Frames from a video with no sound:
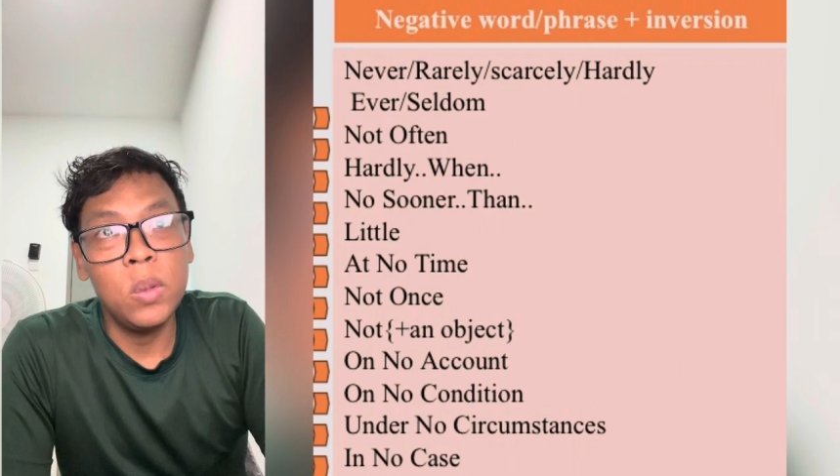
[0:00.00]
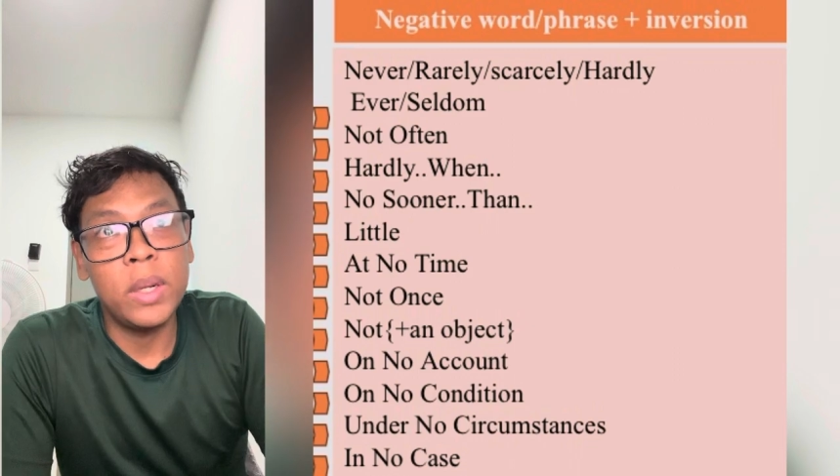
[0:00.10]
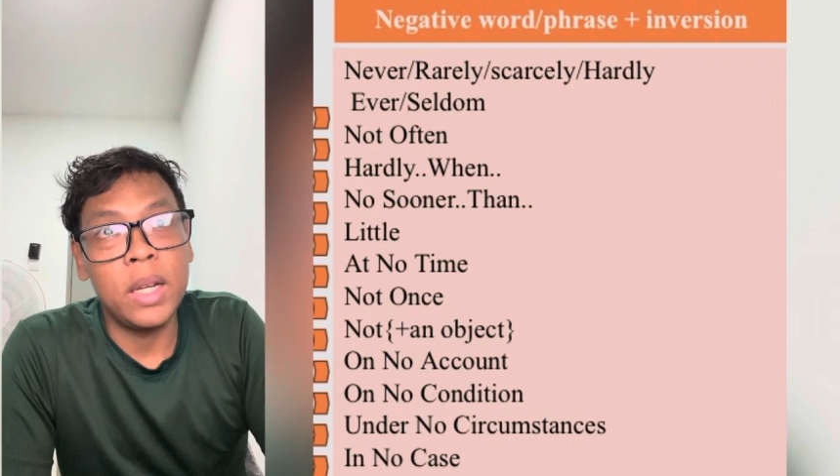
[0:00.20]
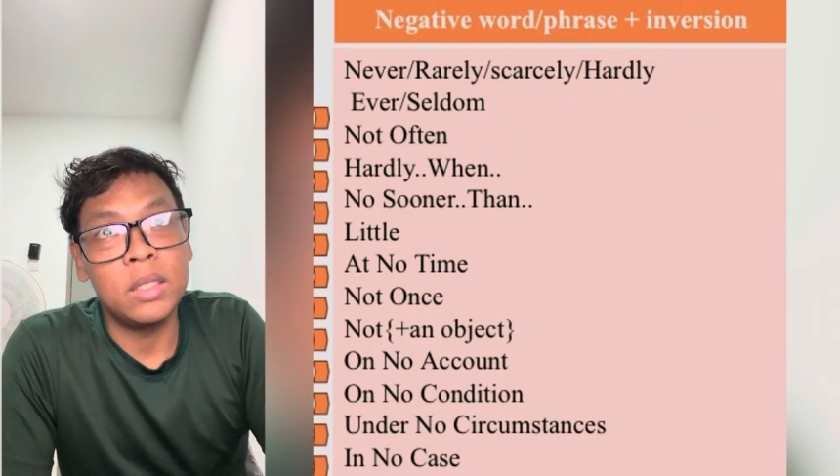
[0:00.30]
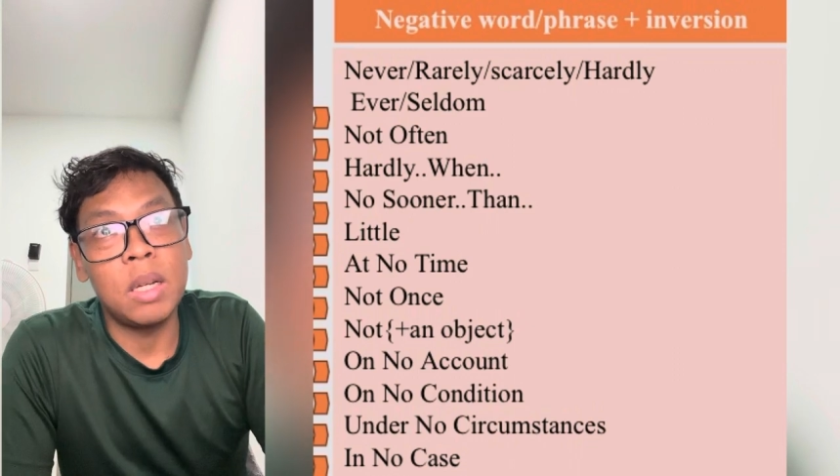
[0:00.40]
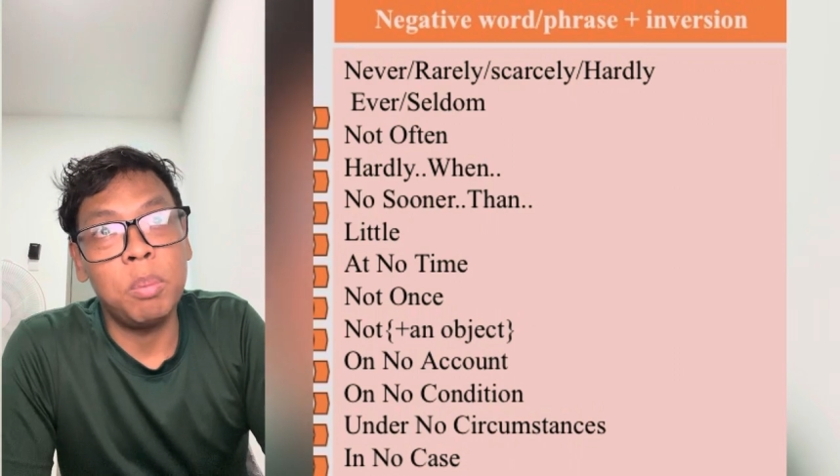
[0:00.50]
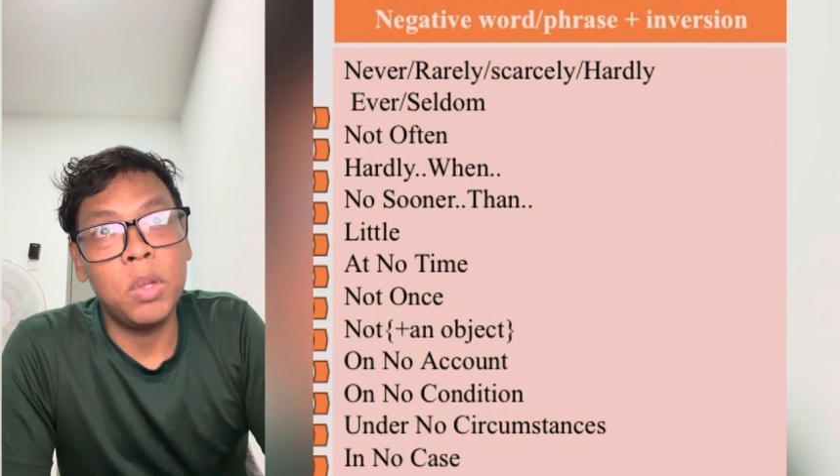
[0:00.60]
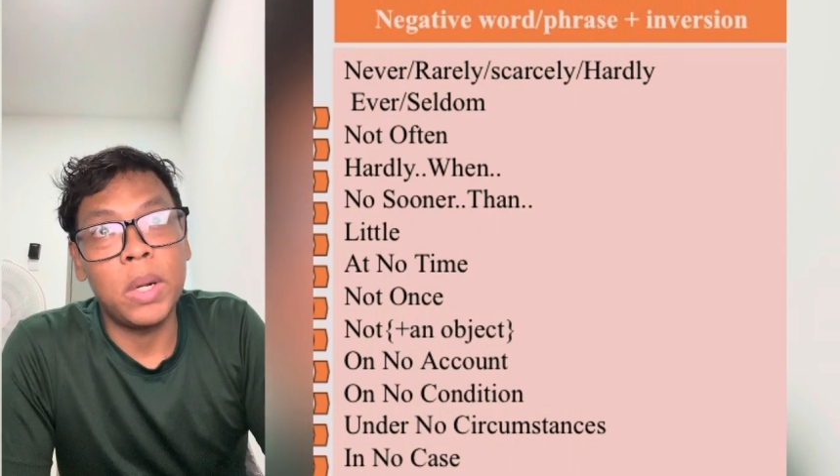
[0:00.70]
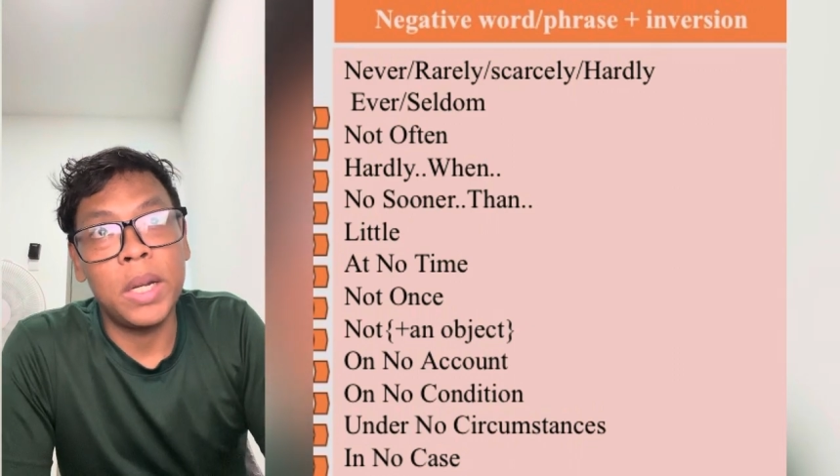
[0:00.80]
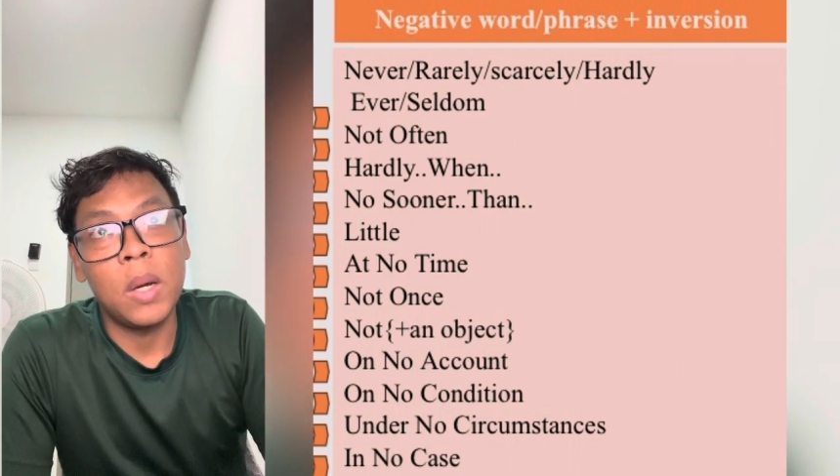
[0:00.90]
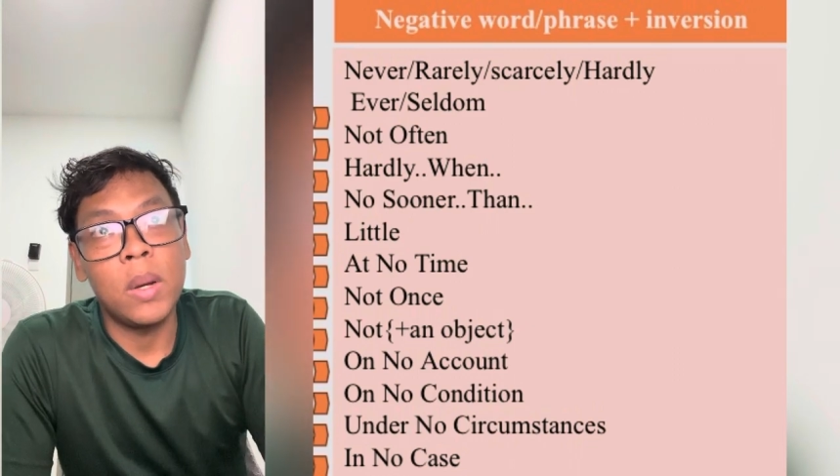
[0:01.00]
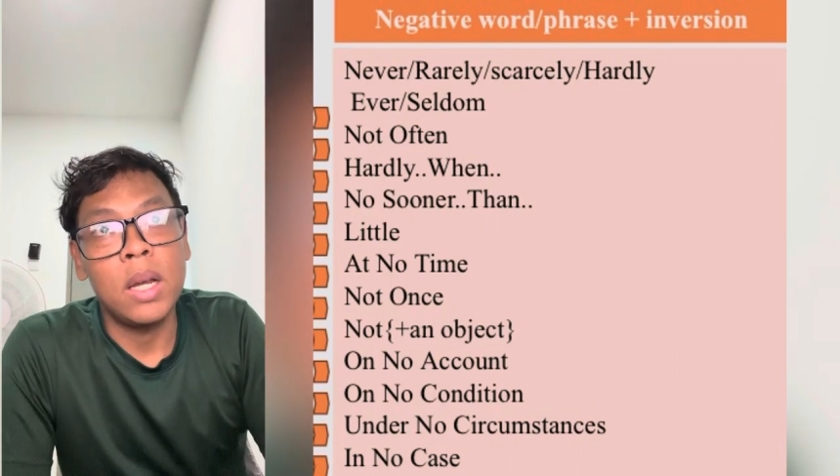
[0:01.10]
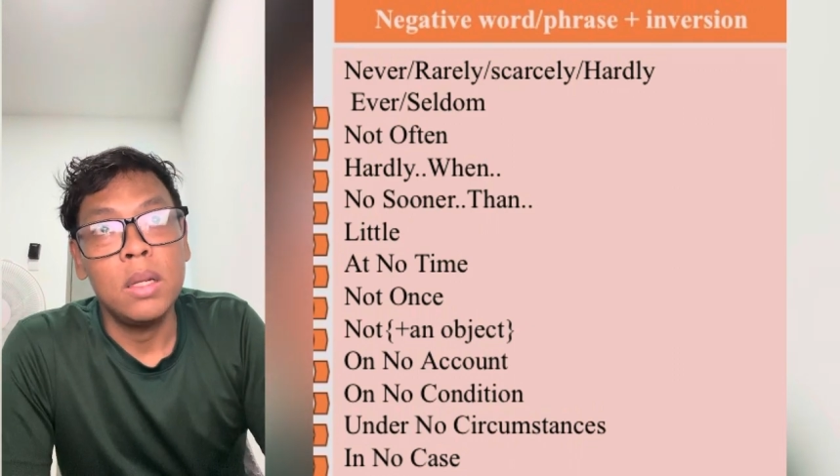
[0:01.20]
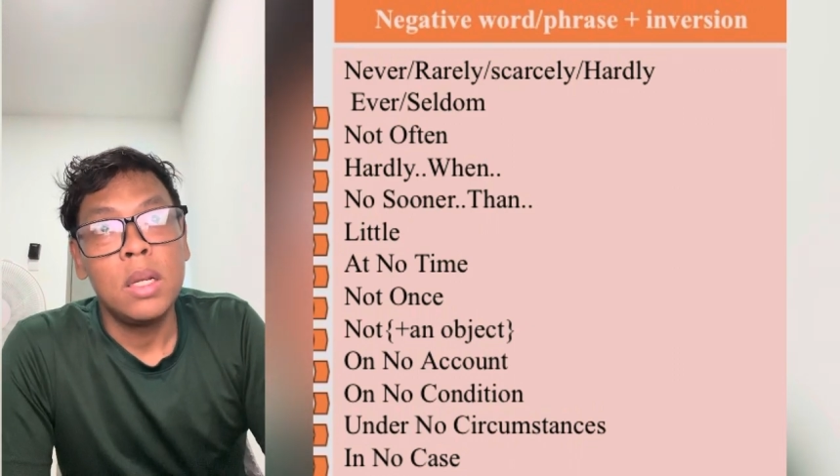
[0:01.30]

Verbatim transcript: you an example right now. Huh?